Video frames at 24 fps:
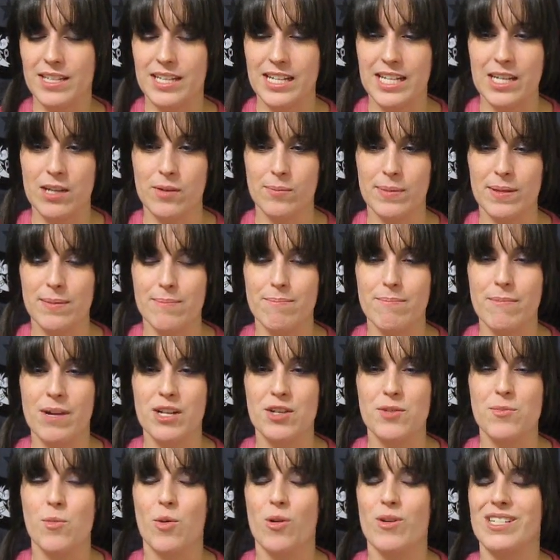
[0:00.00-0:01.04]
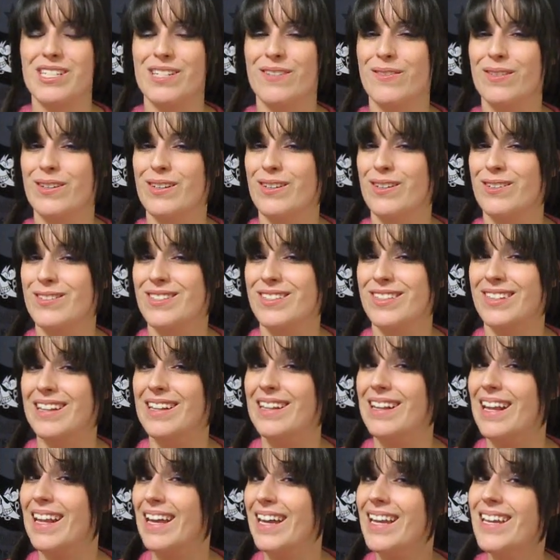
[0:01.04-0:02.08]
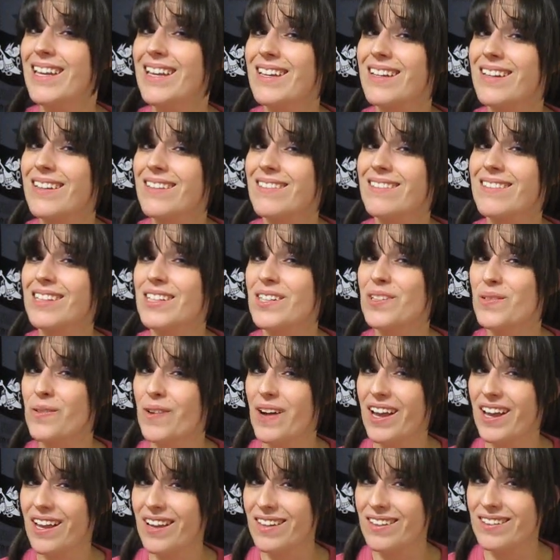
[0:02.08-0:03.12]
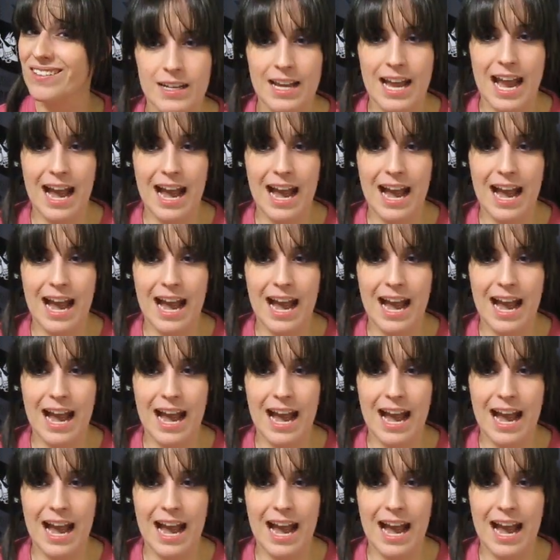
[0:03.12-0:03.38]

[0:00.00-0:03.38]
then he'd be much more difficult to like, in a way.